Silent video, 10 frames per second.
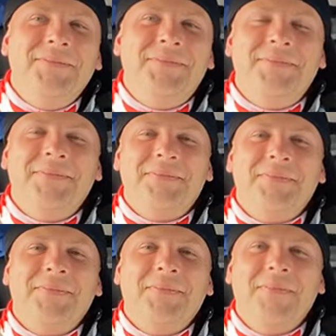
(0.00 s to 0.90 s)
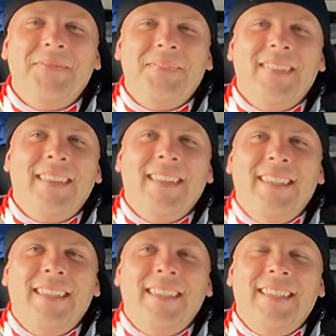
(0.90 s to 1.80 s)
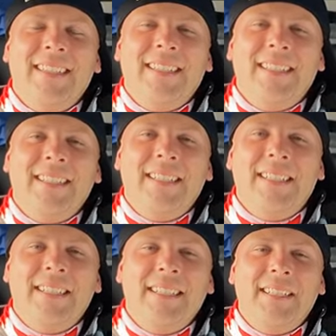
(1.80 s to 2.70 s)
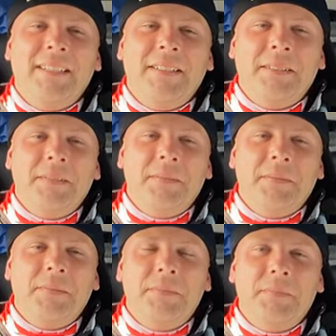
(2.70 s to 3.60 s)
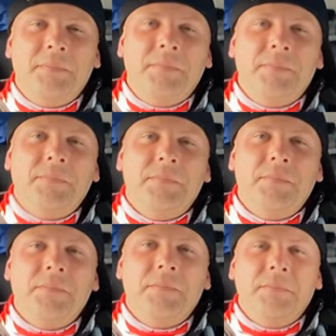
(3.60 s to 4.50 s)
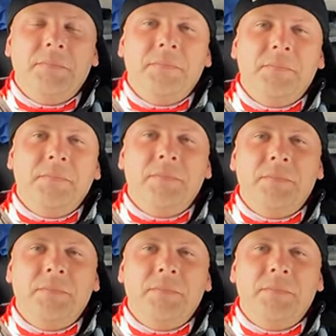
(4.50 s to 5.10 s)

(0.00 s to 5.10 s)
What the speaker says: The person shown says nothing.